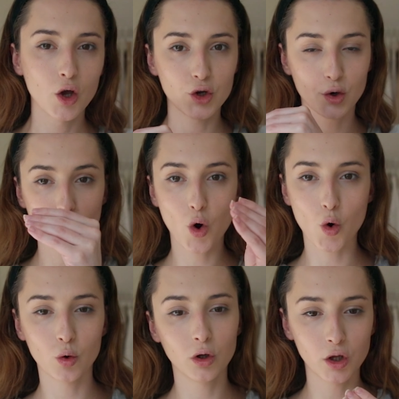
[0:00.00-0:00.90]
your
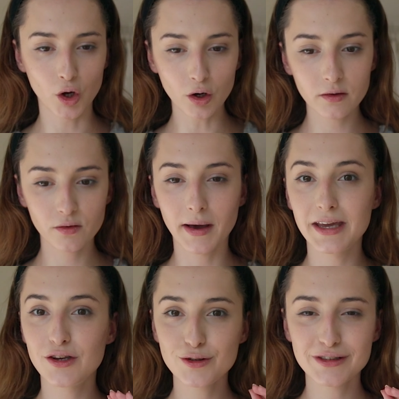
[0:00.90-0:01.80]
whole look, so I
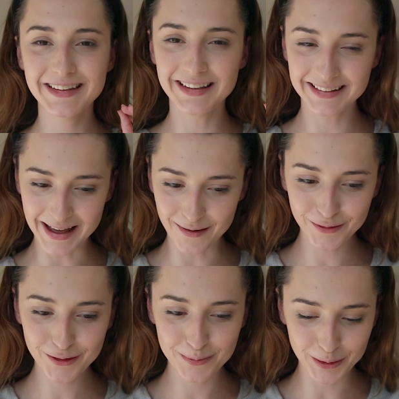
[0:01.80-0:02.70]
usually
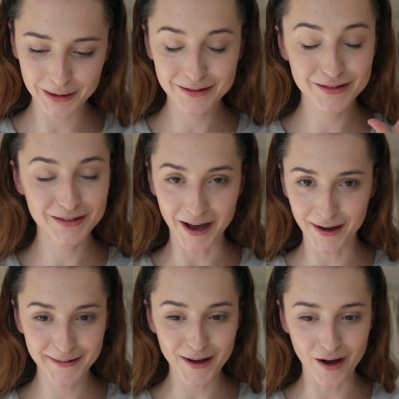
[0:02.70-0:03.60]
love to put a
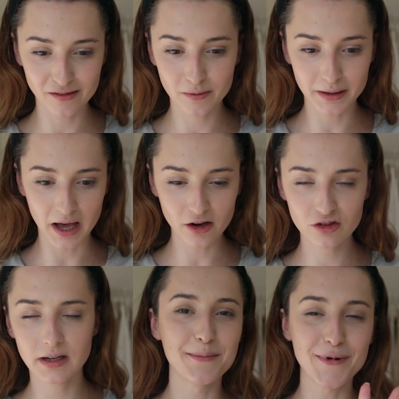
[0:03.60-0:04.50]
ton of
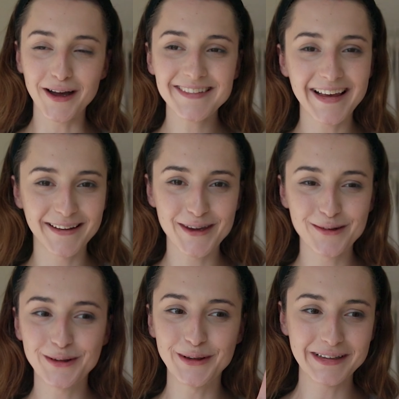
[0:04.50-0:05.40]
blush. I'm not telling you
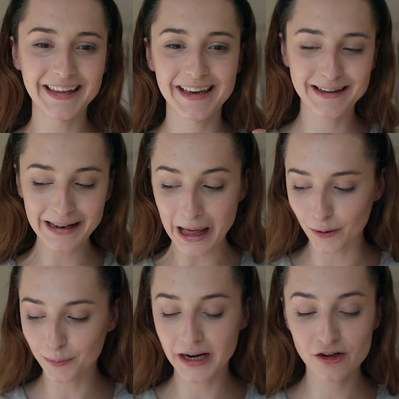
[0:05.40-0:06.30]
to look like a
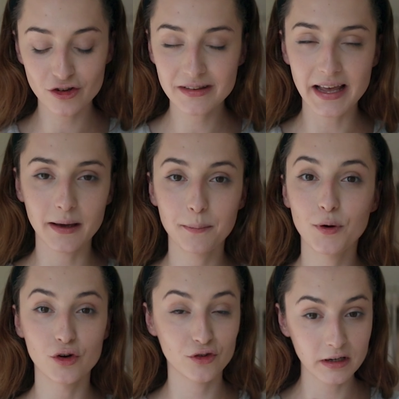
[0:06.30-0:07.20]
clown, but I just like
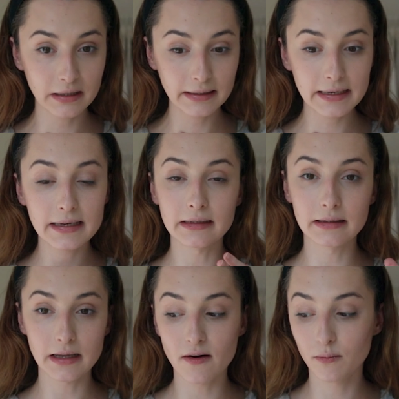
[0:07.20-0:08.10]
personally
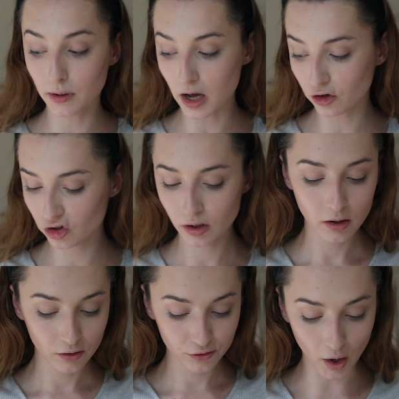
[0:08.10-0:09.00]
love blush.
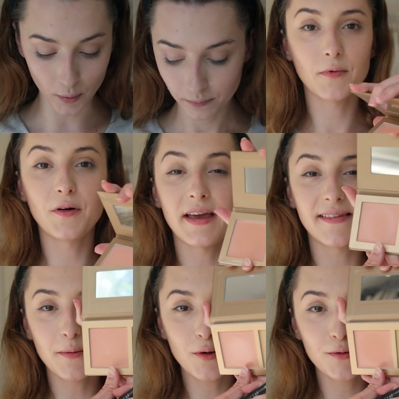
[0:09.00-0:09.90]
So, okay,
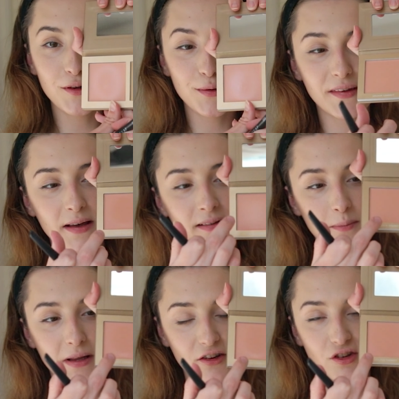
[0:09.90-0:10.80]
so I'm going to use the
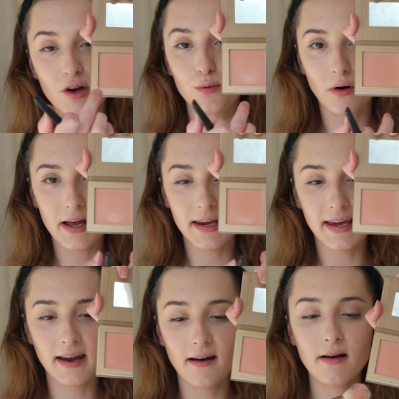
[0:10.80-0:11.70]
blush right
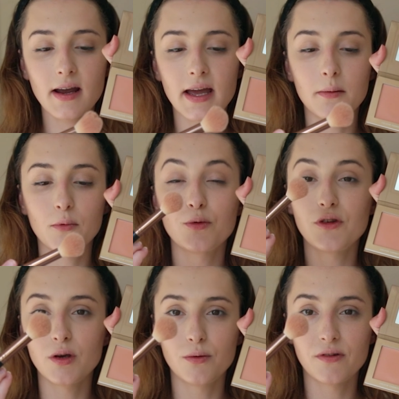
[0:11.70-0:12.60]
here, and I'm going
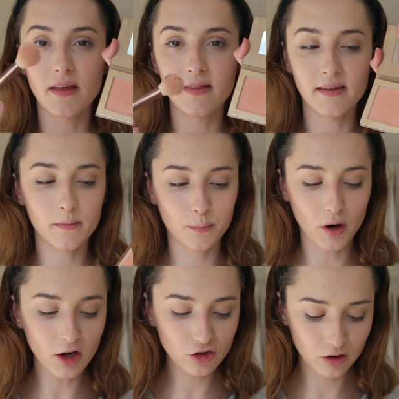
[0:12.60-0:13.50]
to use this
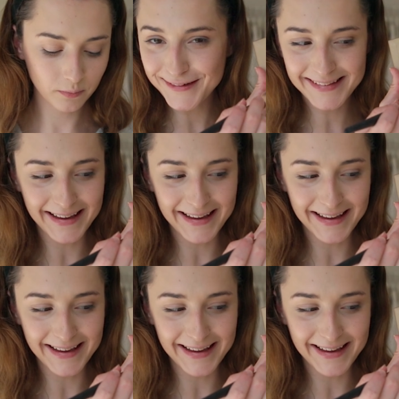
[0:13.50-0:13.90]
brush, just